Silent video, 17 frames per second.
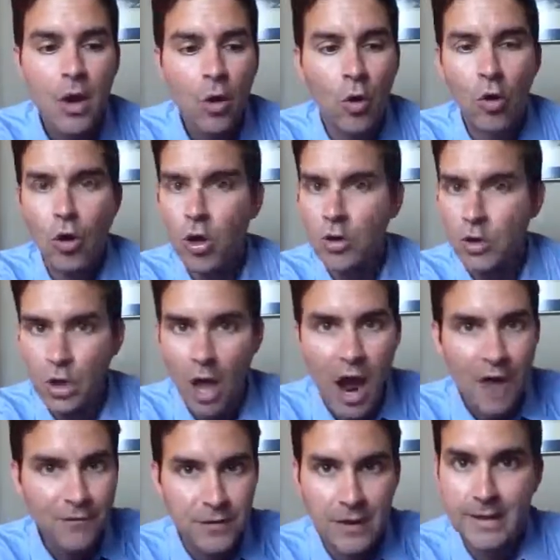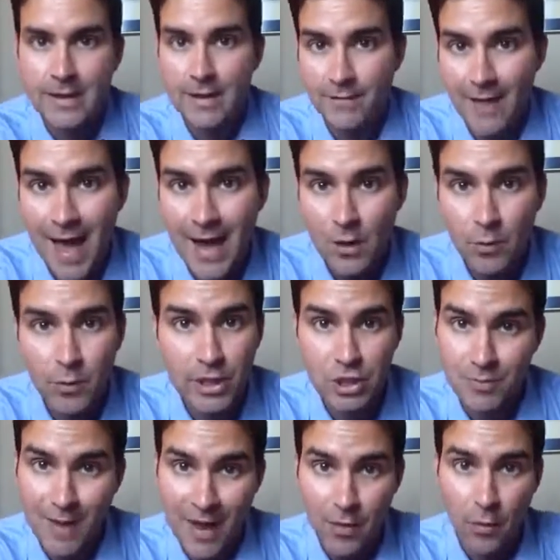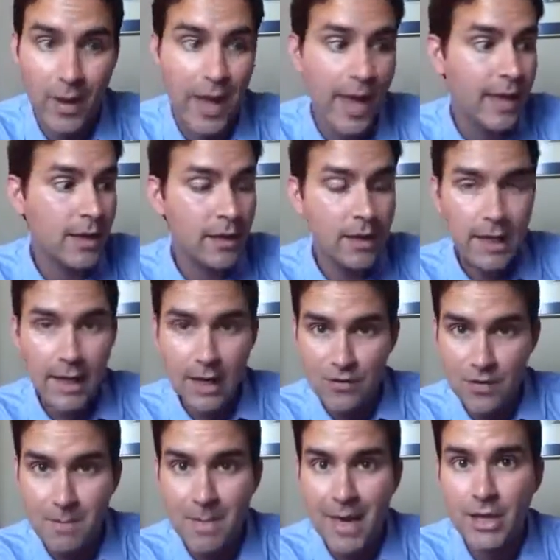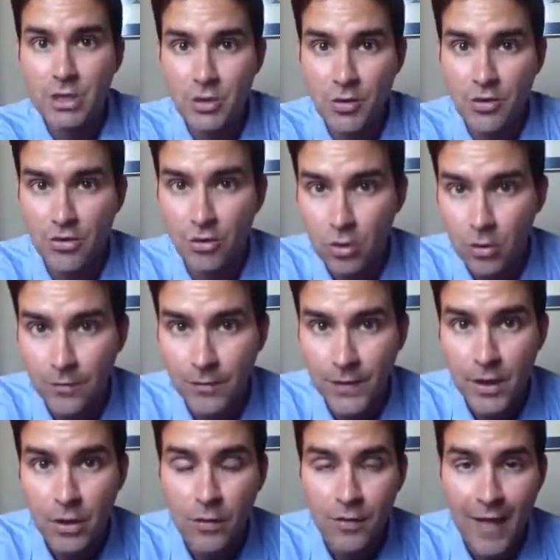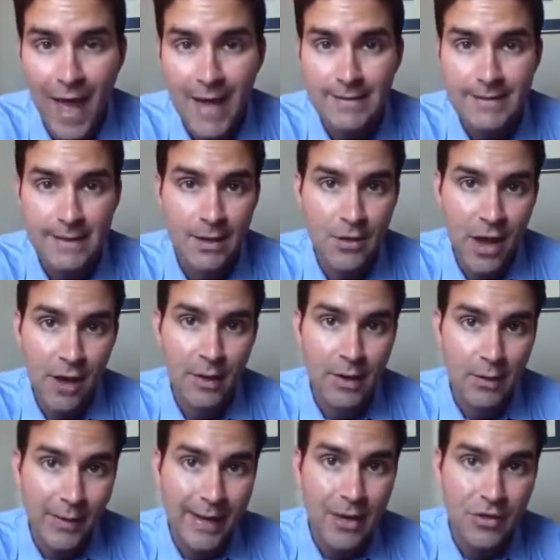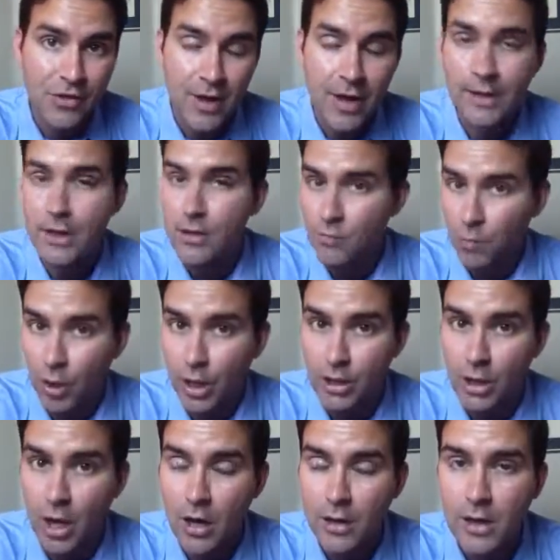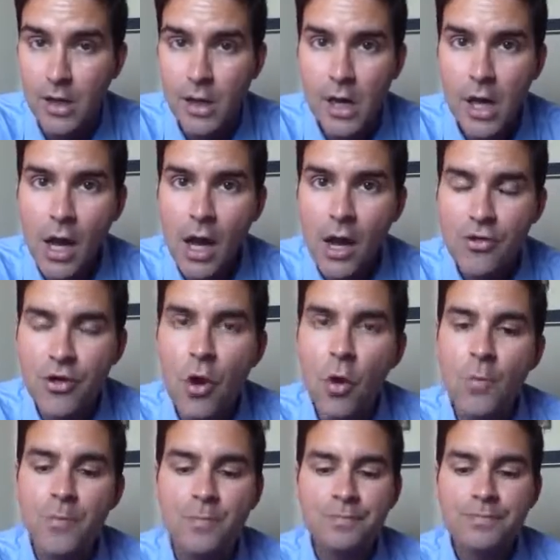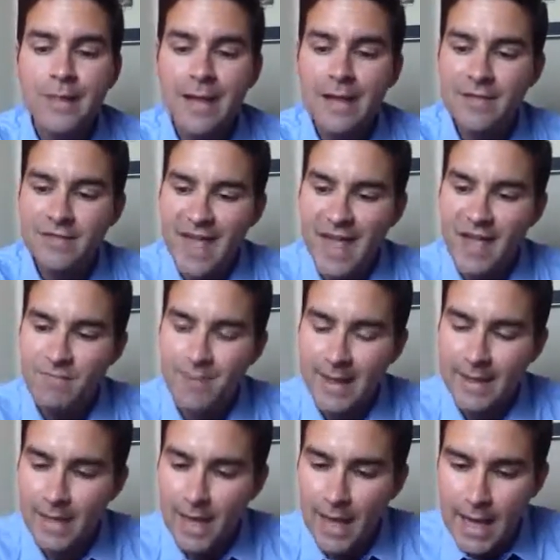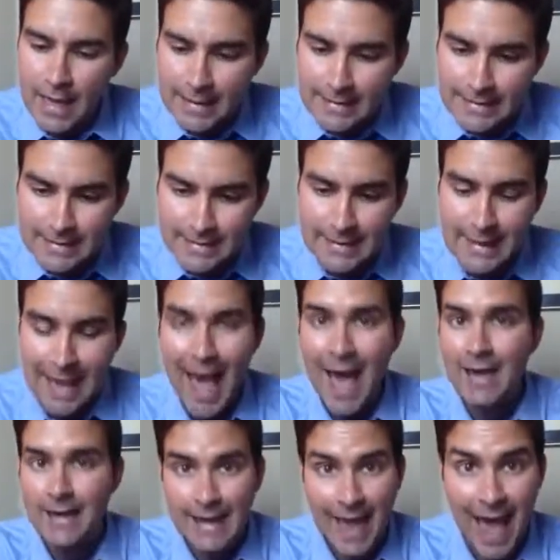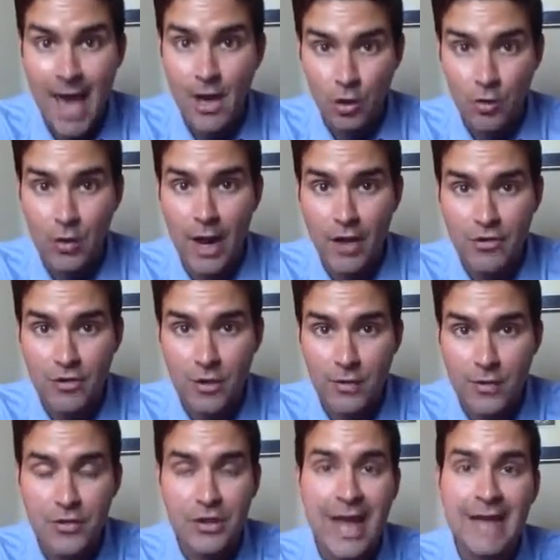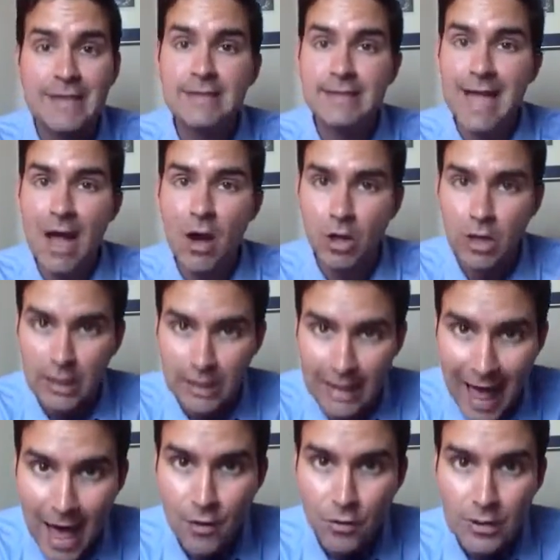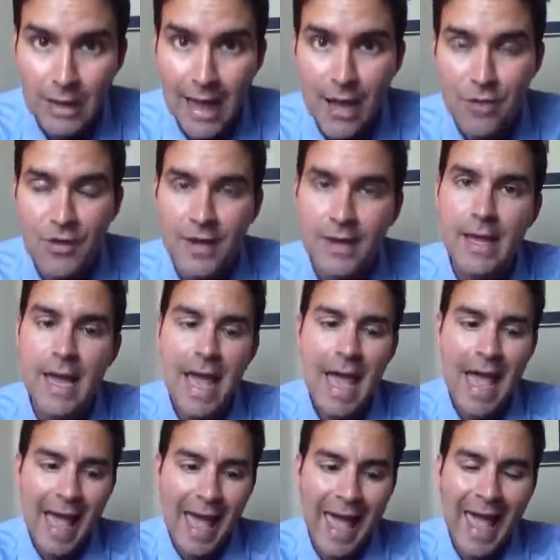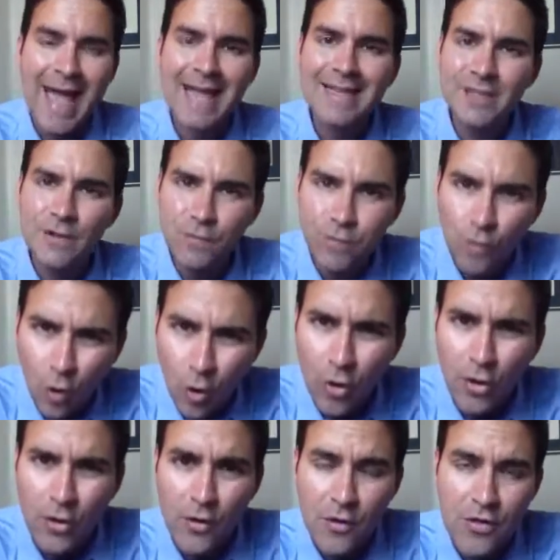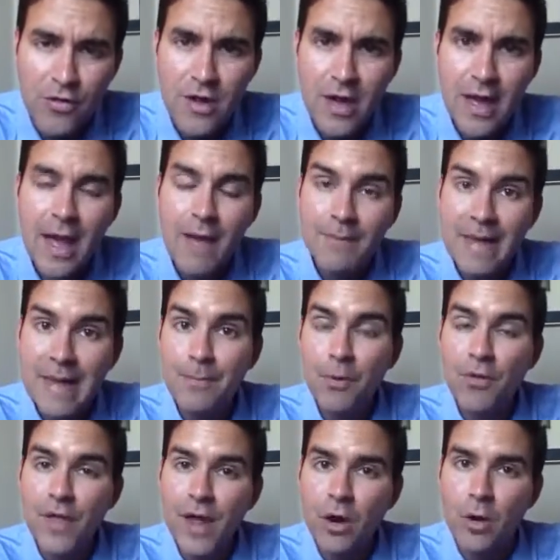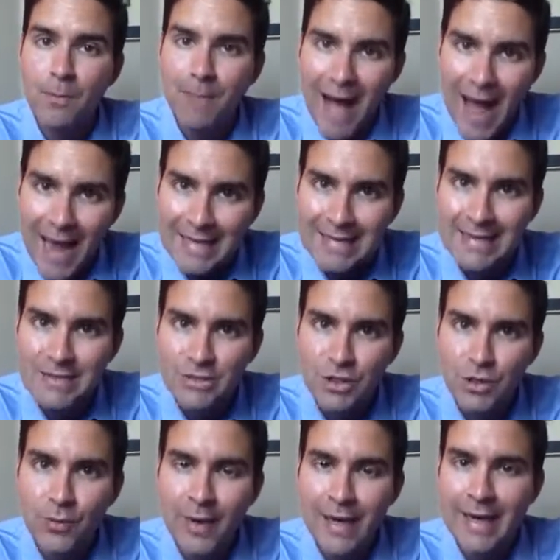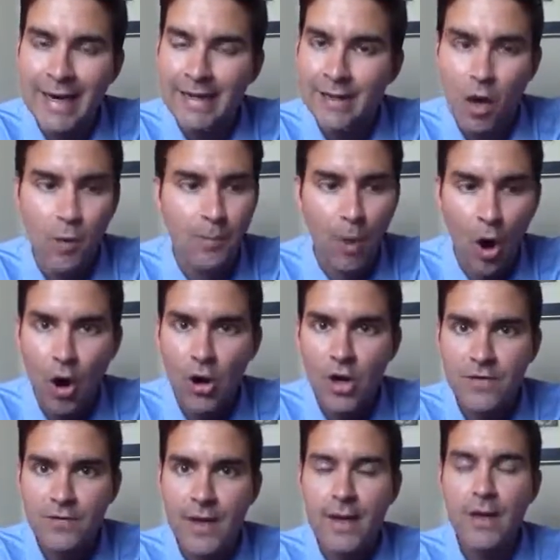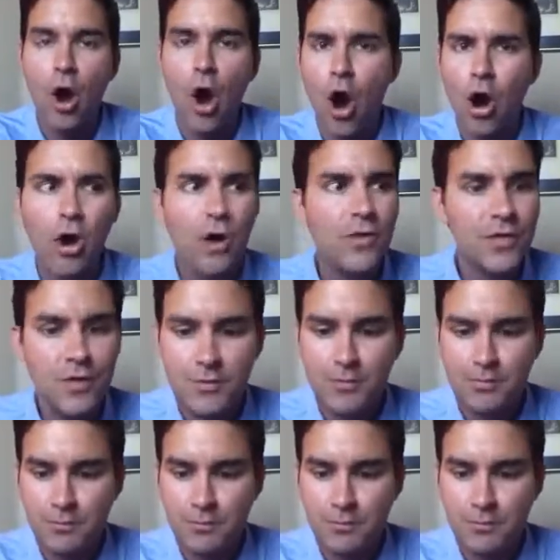Or Laughlin, Nevada, which, by the way, is a major solar field that Harry Reid's son is working on. So they've been categorizing all this land to now collateralize it And of course, people that are buying into it and are part of it are the